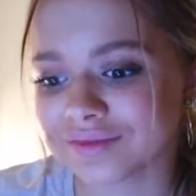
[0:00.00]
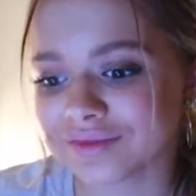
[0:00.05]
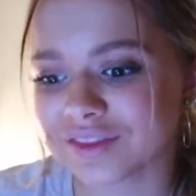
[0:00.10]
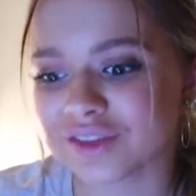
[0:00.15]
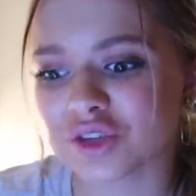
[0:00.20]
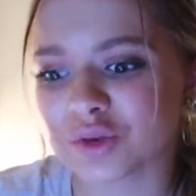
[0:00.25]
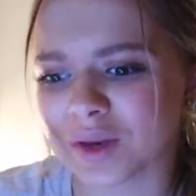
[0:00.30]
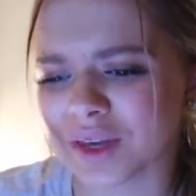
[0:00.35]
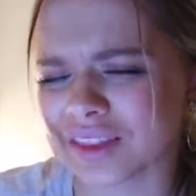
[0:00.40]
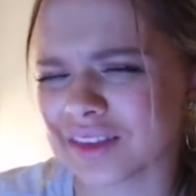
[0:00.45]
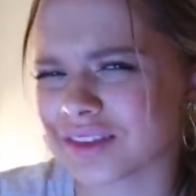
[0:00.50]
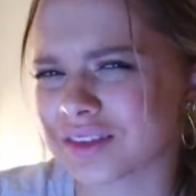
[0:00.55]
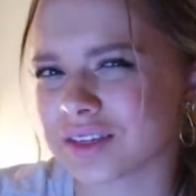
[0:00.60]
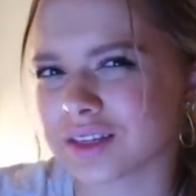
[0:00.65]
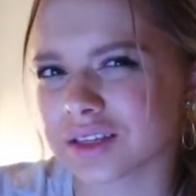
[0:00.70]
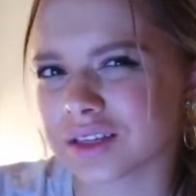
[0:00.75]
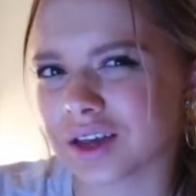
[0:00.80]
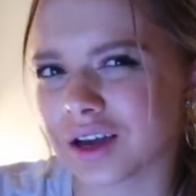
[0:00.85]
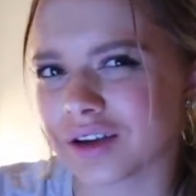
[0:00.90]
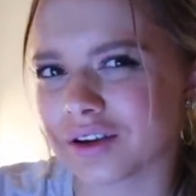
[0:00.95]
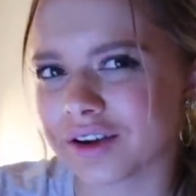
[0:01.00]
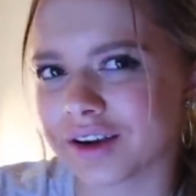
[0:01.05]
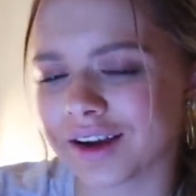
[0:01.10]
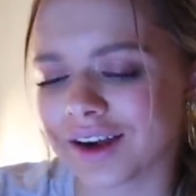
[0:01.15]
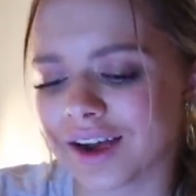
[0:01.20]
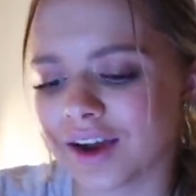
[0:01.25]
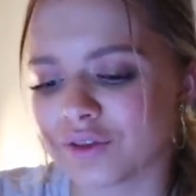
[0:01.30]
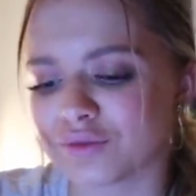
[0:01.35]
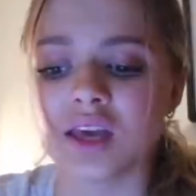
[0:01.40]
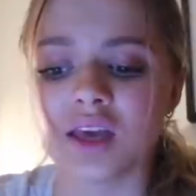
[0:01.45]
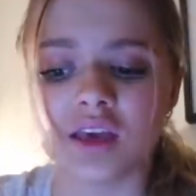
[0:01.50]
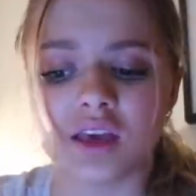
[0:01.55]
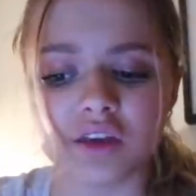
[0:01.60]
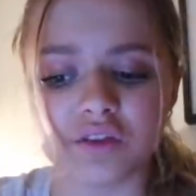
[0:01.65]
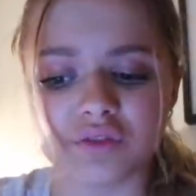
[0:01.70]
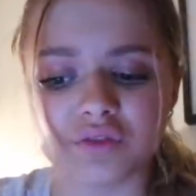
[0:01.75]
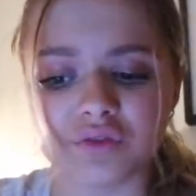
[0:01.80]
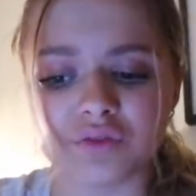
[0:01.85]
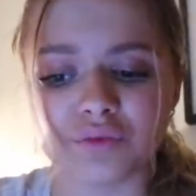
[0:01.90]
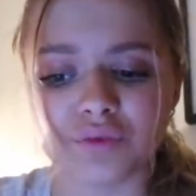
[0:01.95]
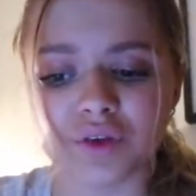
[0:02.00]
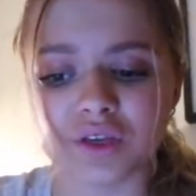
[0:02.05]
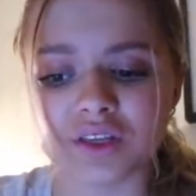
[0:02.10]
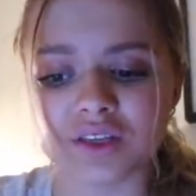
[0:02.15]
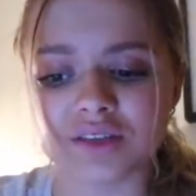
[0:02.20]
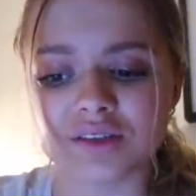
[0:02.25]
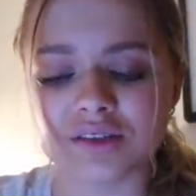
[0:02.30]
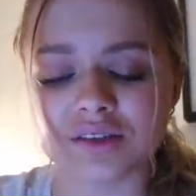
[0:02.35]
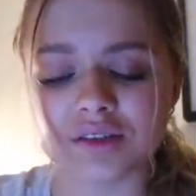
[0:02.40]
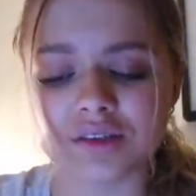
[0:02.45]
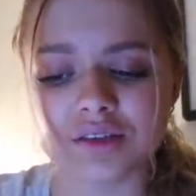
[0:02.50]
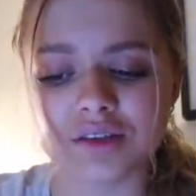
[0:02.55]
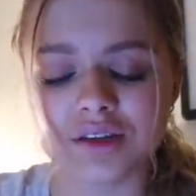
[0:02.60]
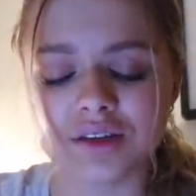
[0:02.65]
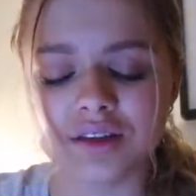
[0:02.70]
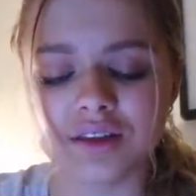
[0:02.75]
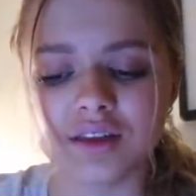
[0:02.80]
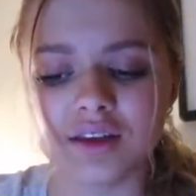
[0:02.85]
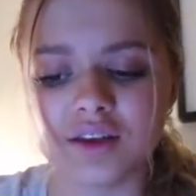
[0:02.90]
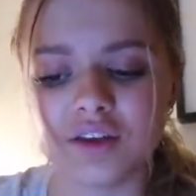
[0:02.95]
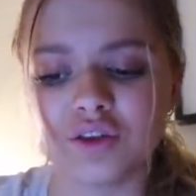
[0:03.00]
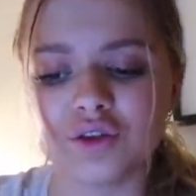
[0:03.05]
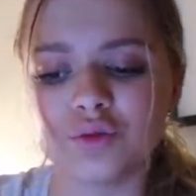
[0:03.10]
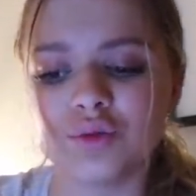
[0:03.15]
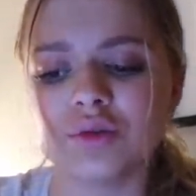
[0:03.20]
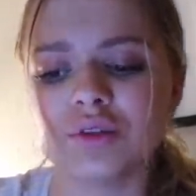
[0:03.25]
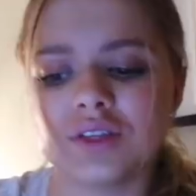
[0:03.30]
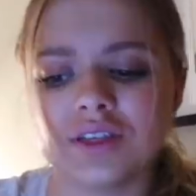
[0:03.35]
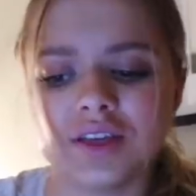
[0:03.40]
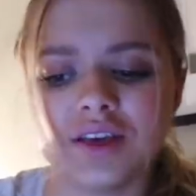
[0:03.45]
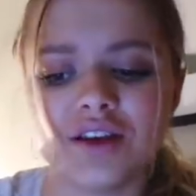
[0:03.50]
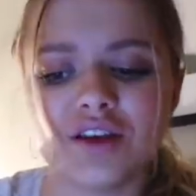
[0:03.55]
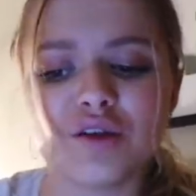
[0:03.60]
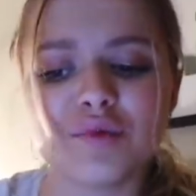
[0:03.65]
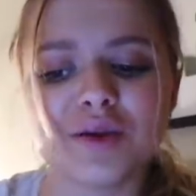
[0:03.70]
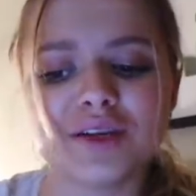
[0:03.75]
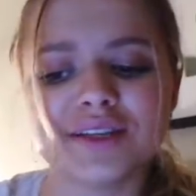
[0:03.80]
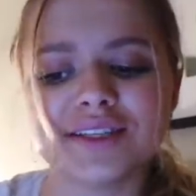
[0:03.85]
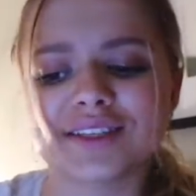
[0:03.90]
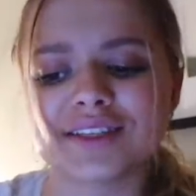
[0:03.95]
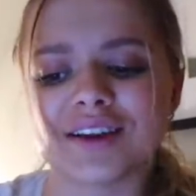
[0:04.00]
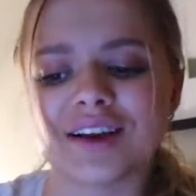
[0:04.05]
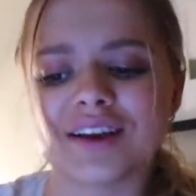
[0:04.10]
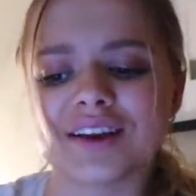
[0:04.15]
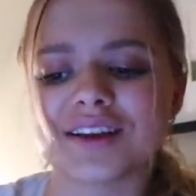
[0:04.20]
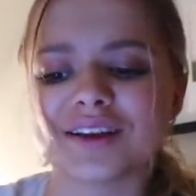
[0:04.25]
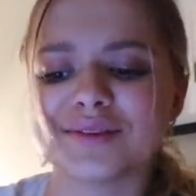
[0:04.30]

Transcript: to make this TikTok right now. If it succeeded, then you will see it on my TikTok.